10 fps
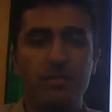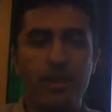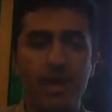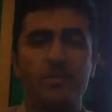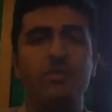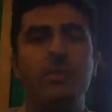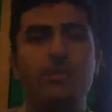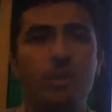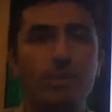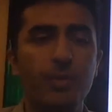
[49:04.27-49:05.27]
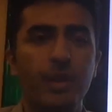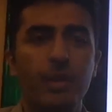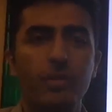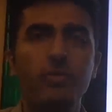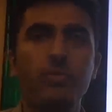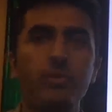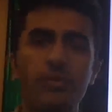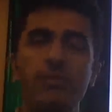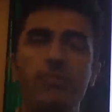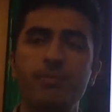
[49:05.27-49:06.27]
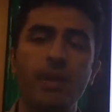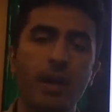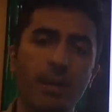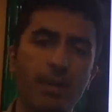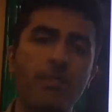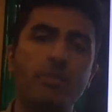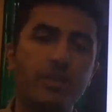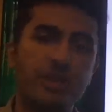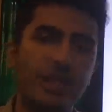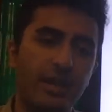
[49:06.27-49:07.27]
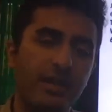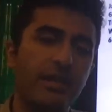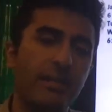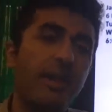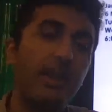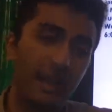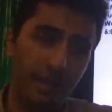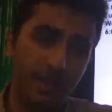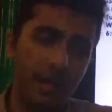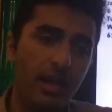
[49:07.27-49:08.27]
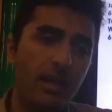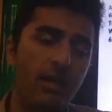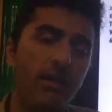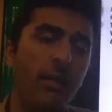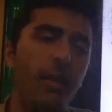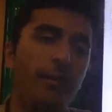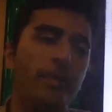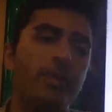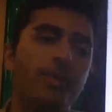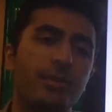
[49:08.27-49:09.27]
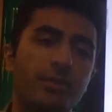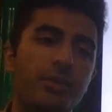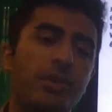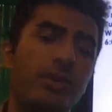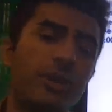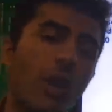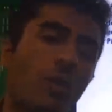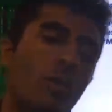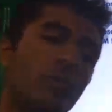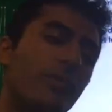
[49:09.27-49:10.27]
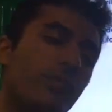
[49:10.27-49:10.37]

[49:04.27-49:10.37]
A batch of people will be a group of members that are committing to go